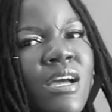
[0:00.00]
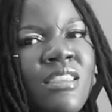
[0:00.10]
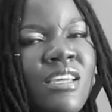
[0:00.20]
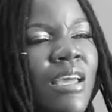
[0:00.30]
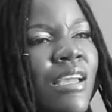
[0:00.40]

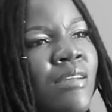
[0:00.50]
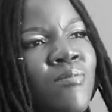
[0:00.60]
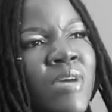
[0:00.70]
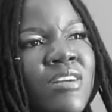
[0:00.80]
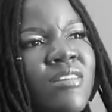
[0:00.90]
and then I can
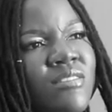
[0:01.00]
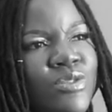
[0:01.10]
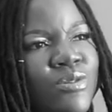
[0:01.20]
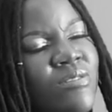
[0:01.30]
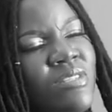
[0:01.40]
marry the
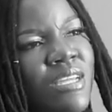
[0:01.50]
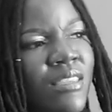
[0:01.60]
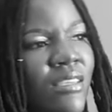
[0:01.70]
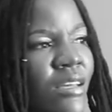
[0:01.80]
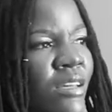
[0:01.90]
two
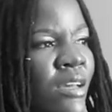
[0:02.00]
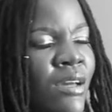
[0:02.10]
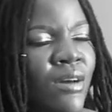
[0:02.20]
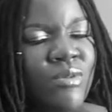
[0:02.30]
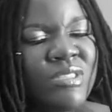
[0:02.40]
together,
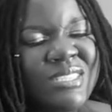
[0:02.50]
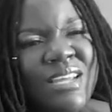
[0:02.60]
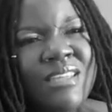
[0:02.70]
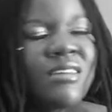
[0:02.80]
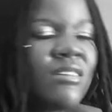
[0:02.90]
which
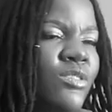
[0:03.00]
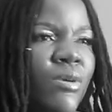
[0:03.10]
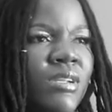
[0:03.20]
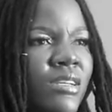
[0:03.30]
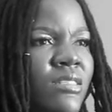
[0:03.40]
I think is
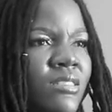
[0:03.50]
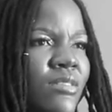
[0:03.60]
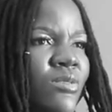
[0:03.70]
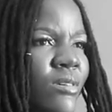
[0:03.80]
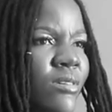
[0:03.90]
quite nice as well.